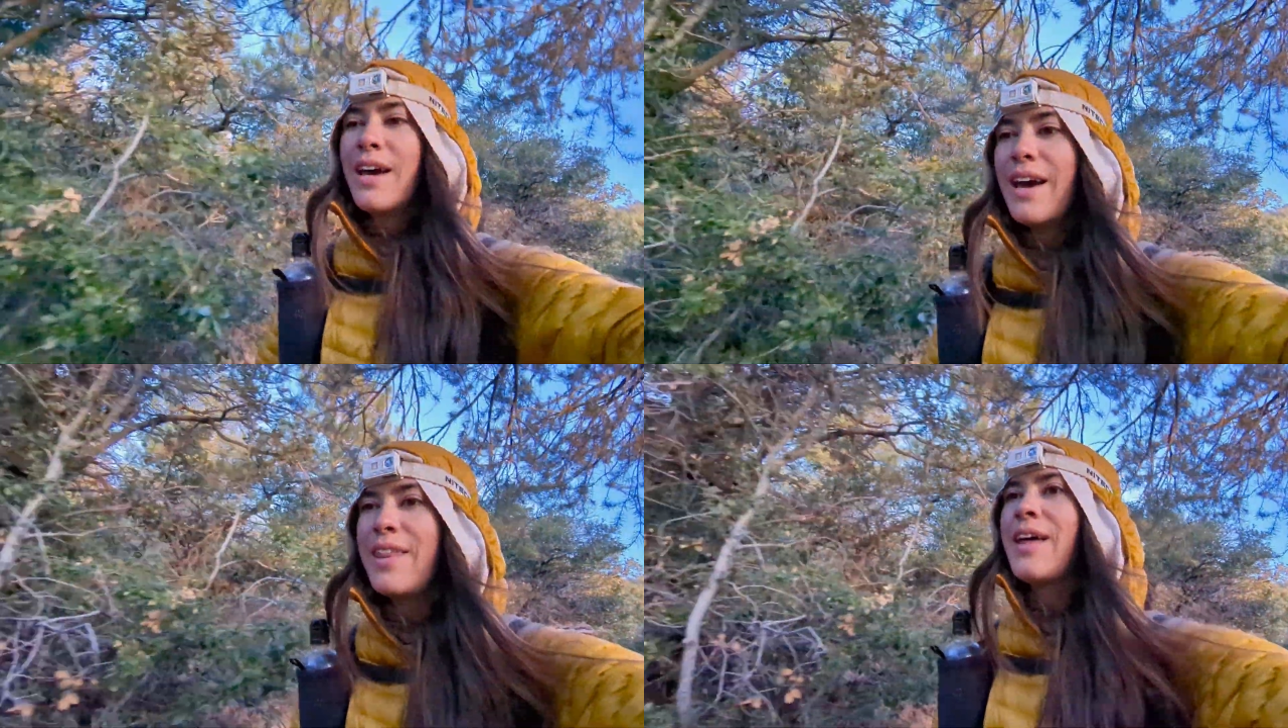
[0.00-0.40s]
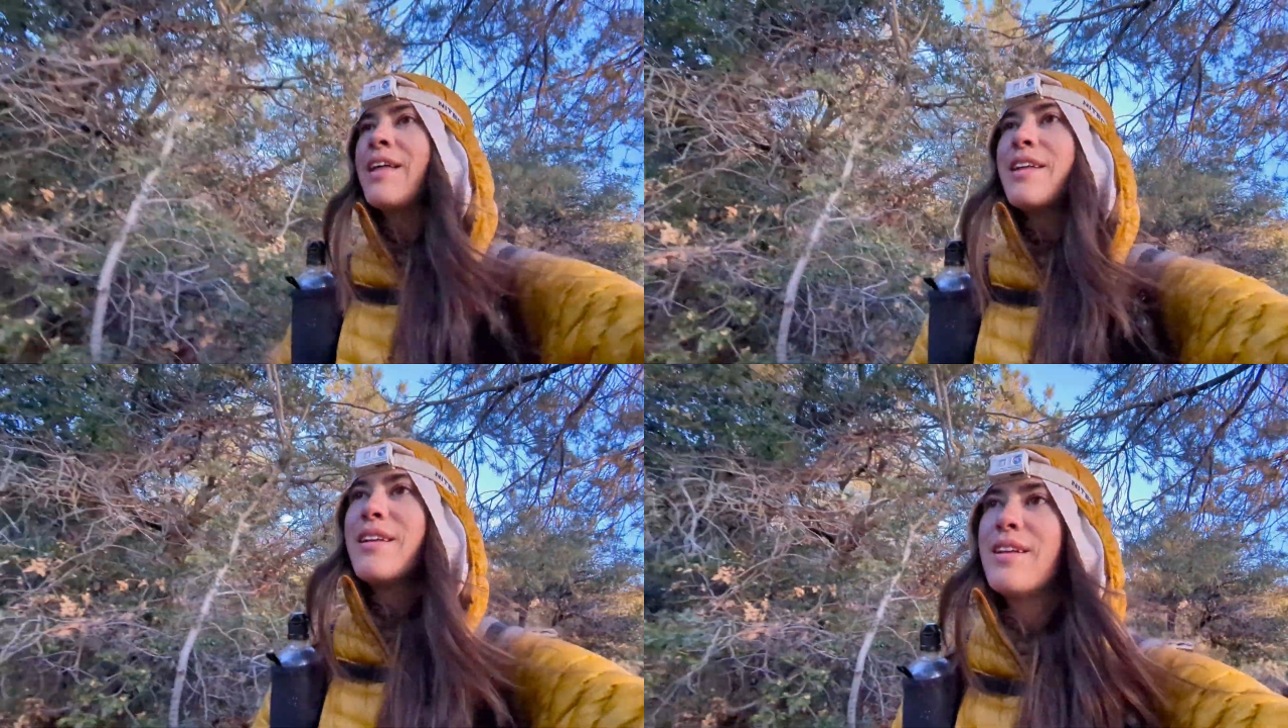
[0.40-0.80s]
and
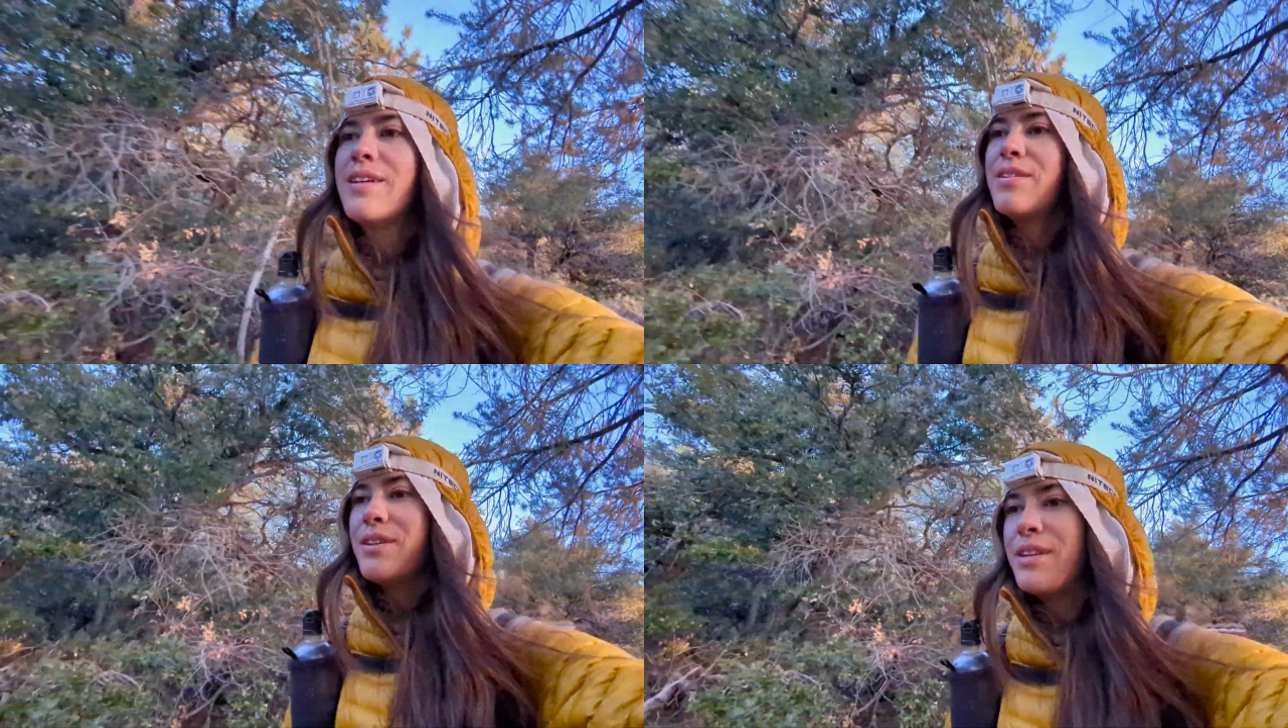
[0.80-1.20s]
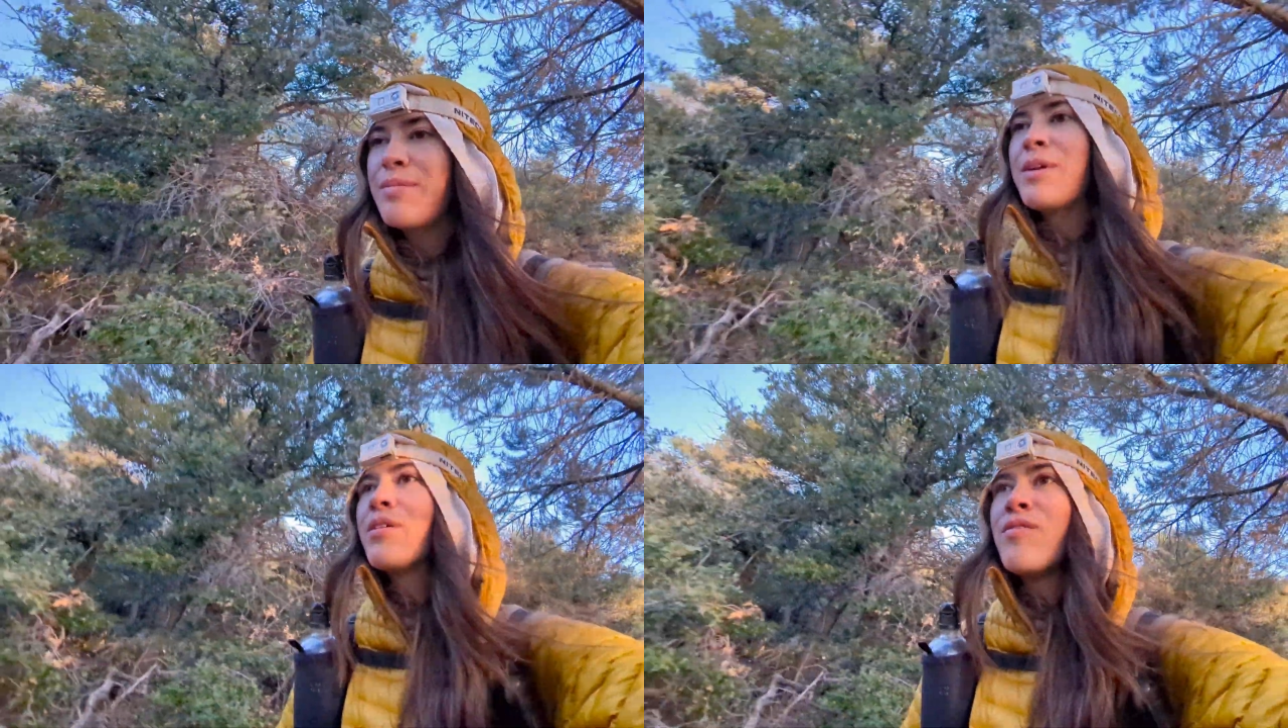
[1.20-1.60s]
that in the
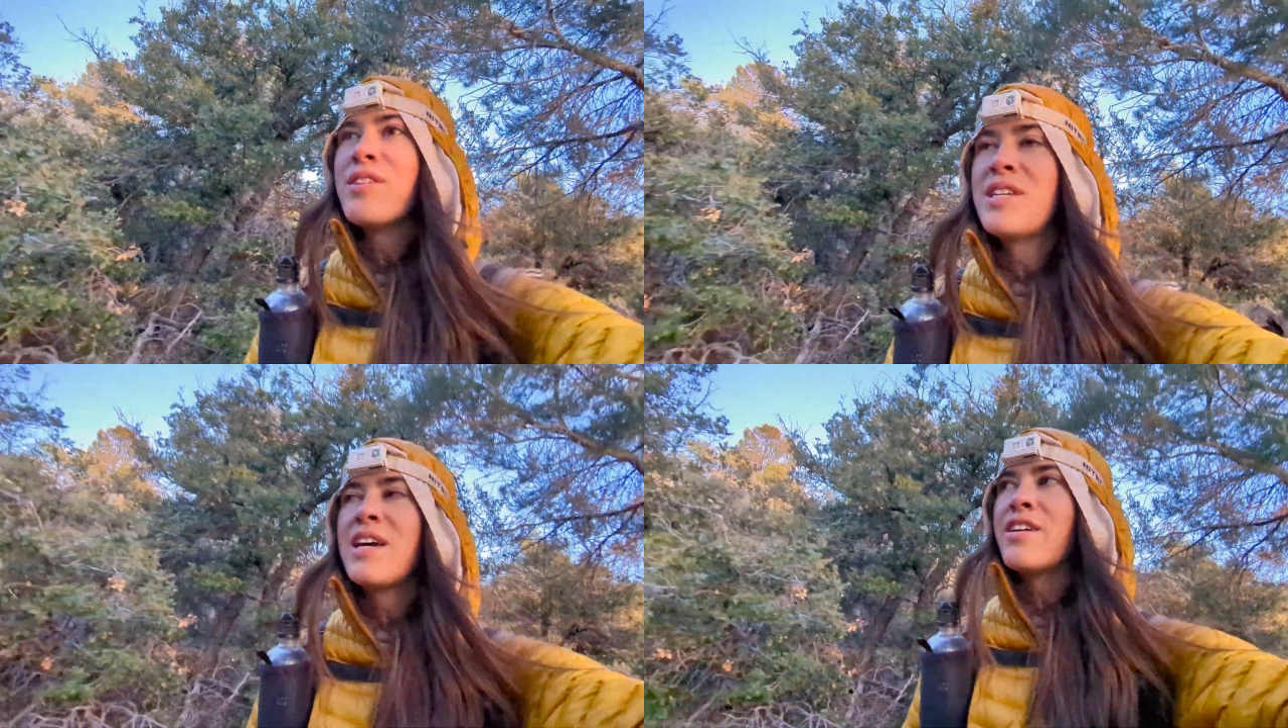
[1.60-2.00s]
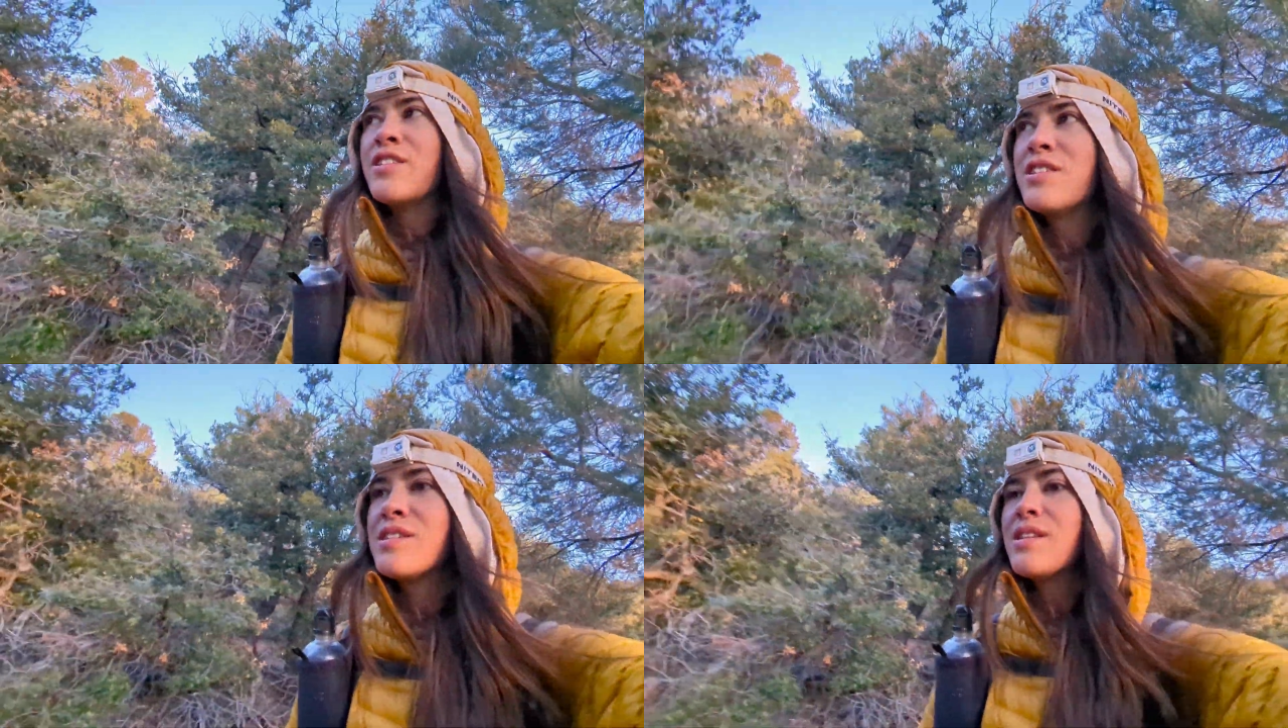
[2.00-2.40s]
middle of the day you're
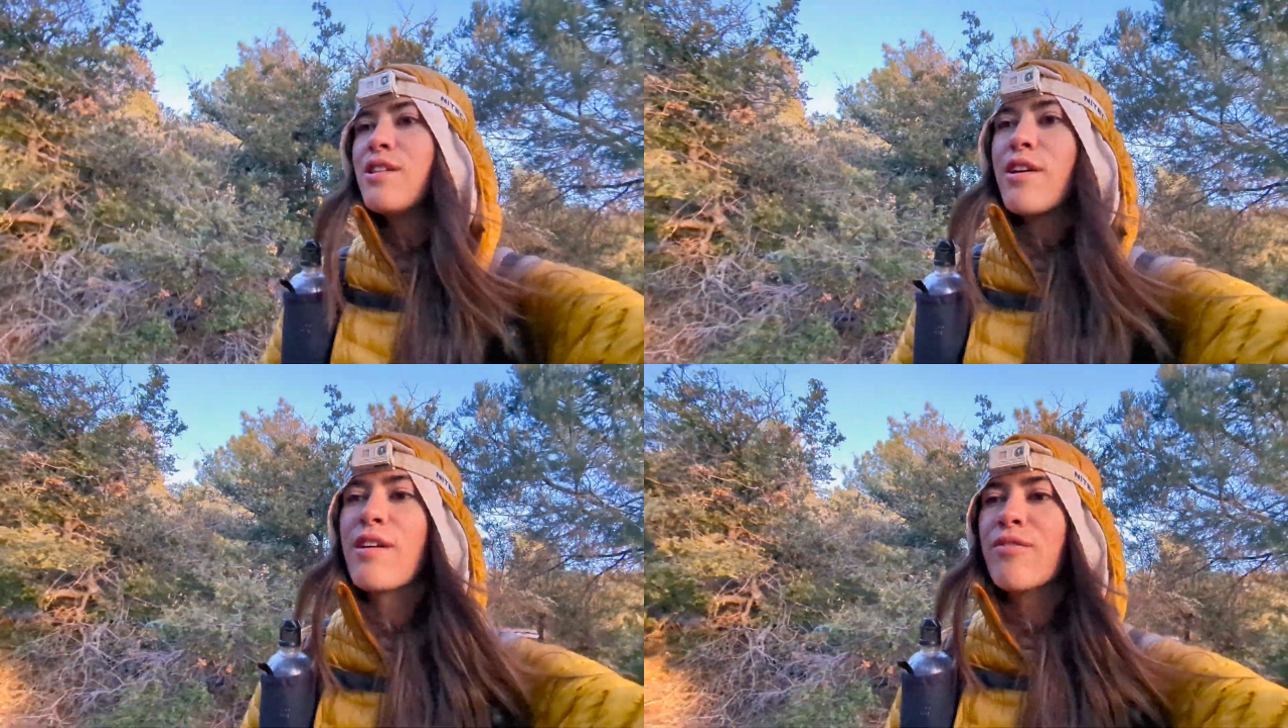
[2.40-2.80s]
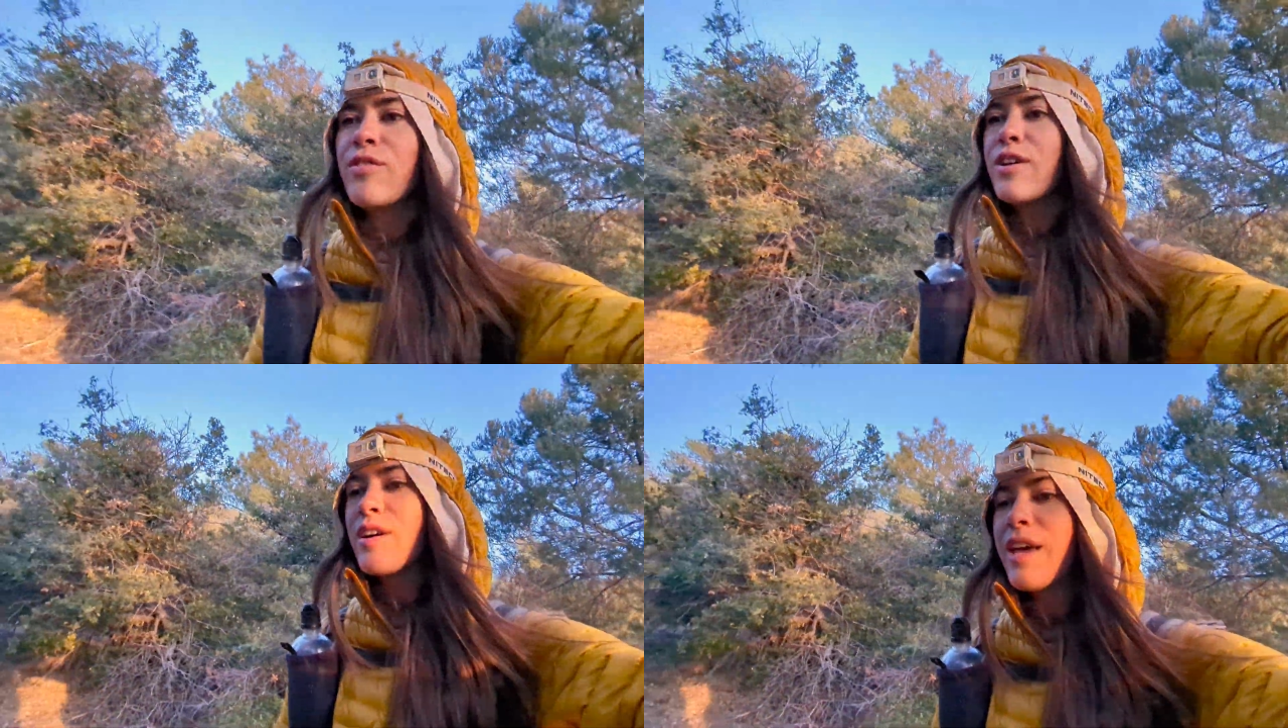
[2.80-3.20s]
just looking for